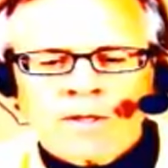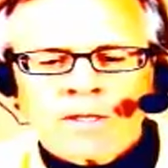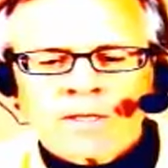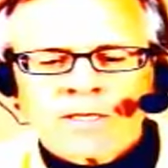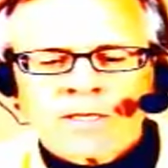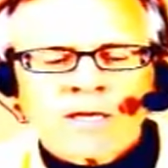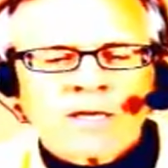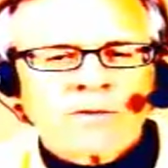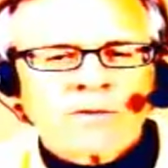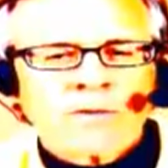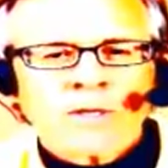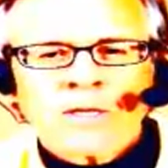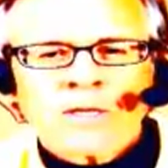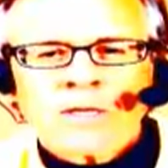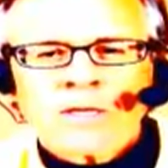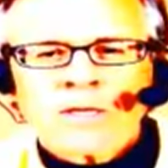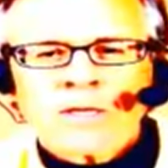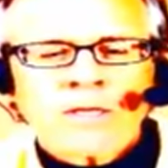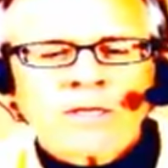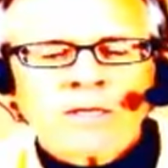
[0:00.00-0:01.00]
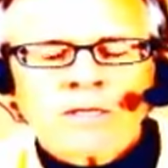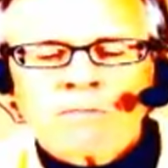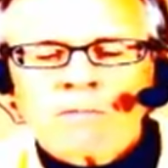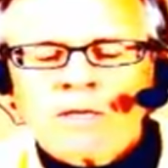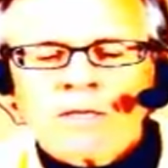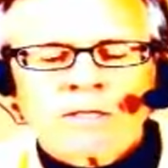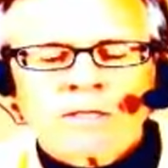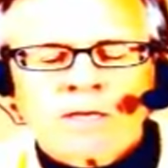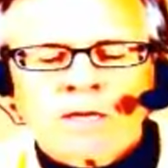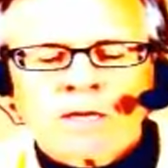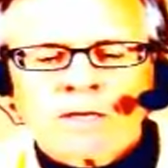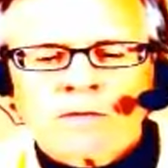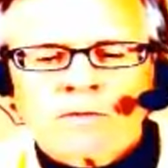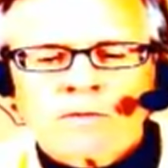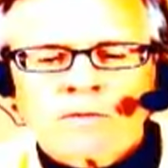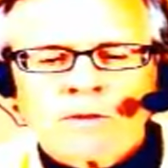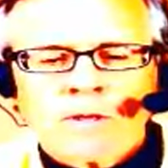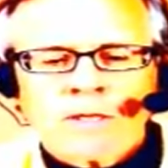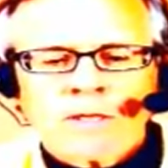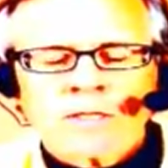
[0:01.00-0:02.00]
This century doesn't need to be this
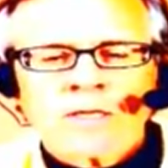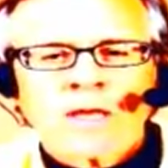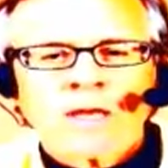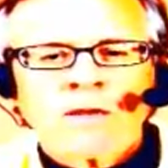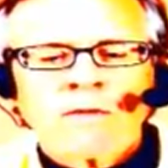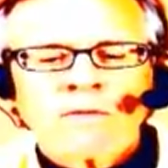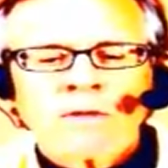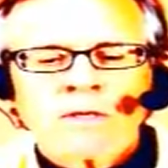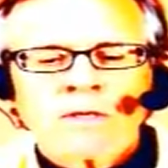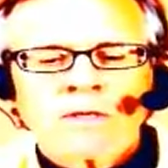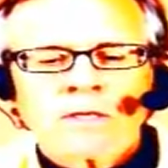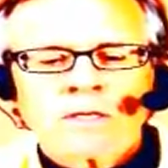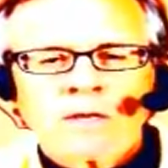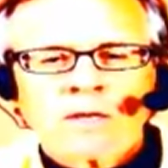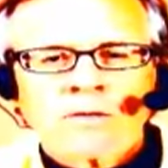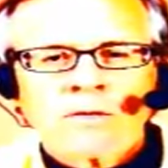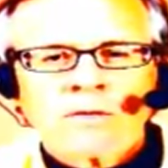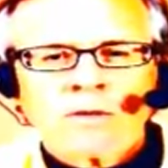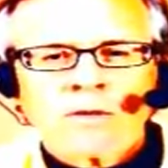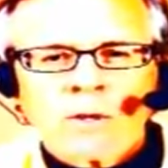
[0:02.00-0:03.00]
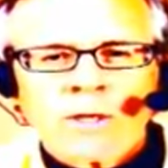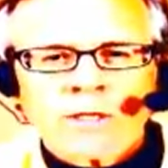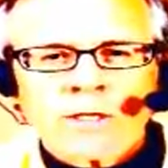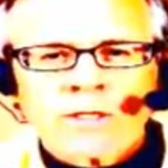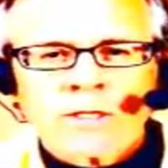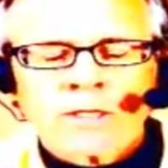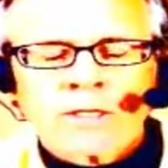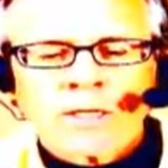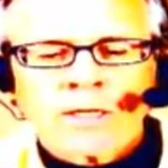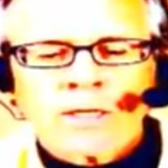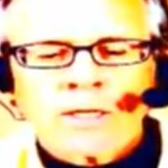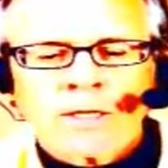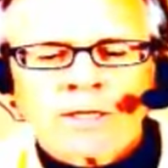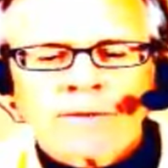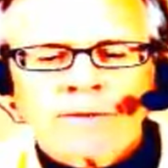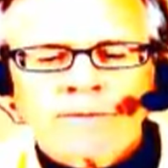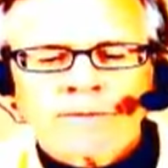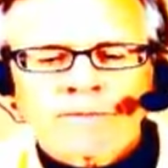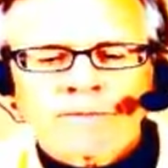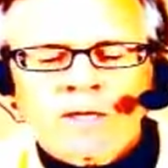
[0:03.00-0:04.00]
century. Instead of this century, oneness is seen.
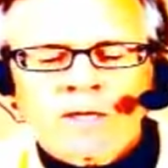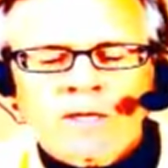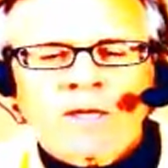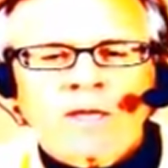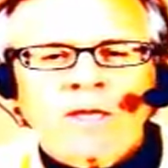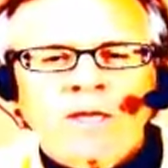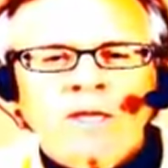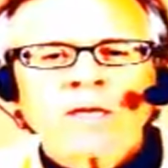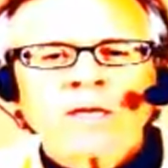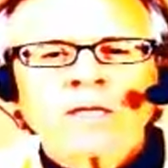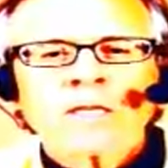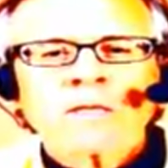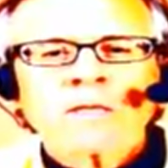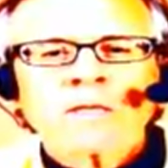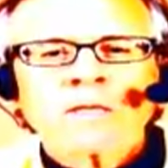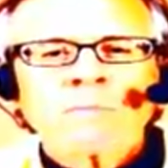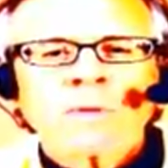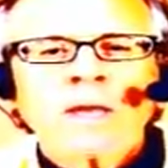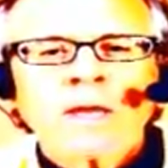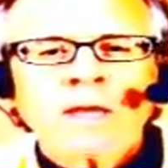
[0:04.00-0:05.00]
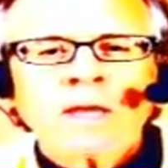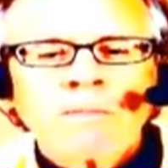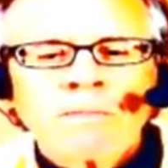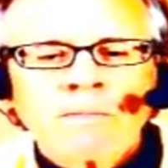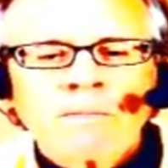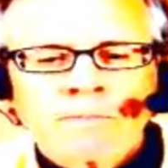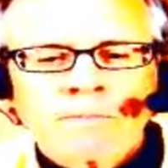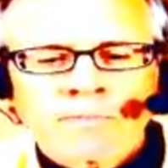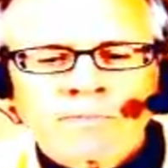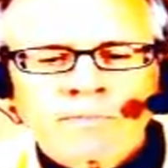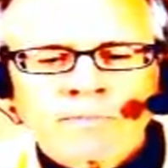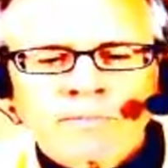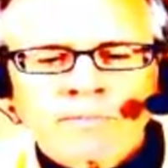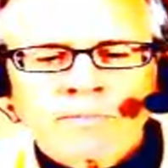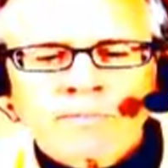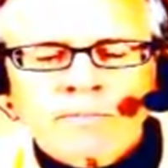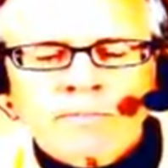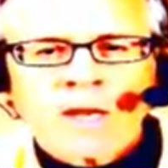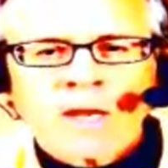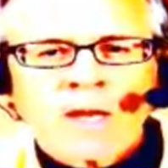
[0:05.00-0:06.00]
This millennium
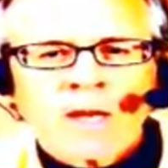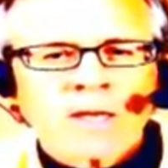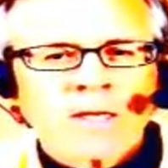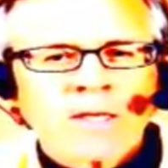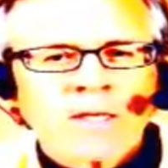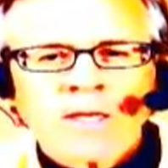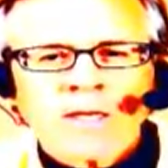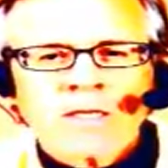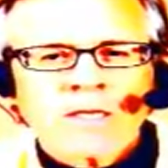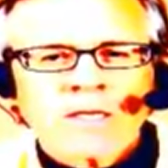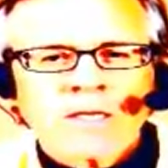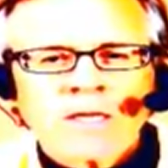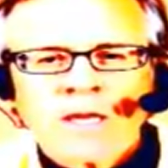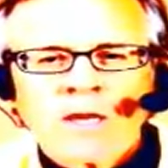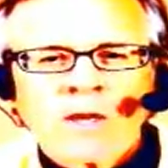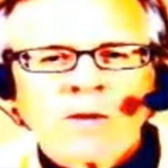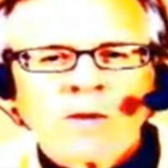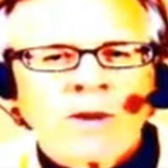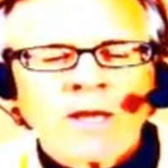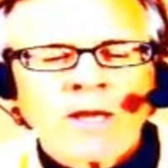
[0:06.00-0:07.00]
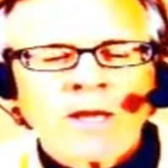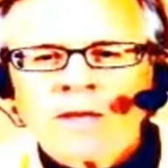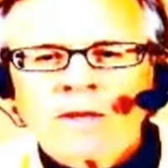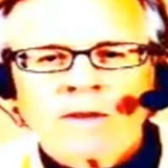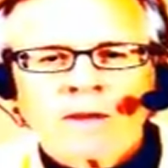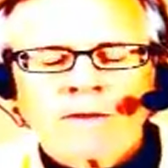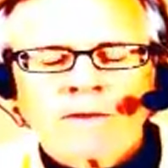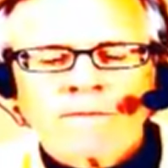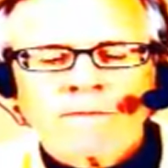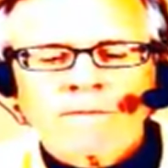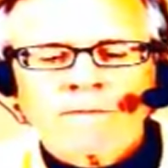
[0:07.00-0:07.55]
cannot teach the ego anything.